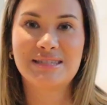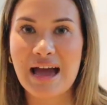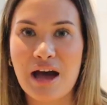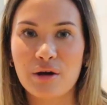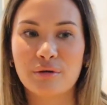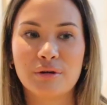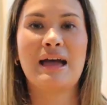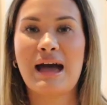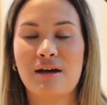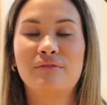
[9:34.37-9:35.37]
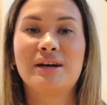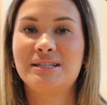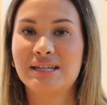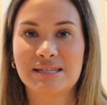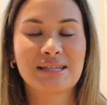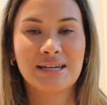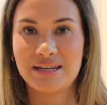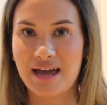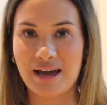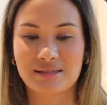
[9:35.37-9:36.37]
down have a
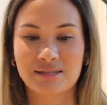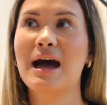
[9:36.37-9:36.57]
disconnect.